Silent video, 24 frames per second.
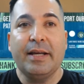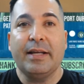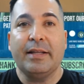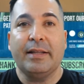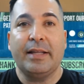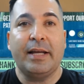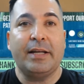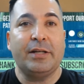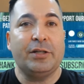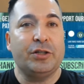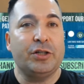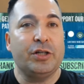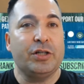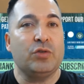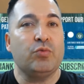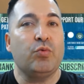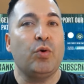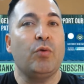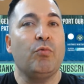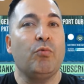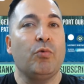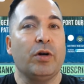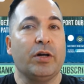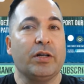That is just
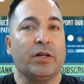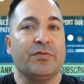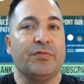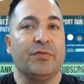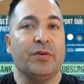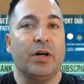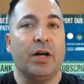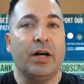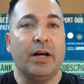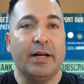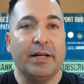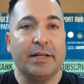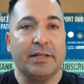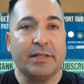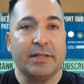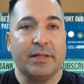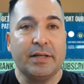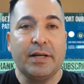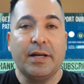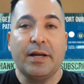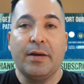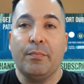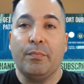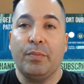what works for us,
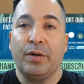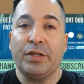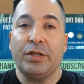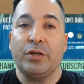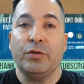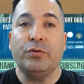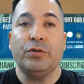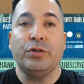but you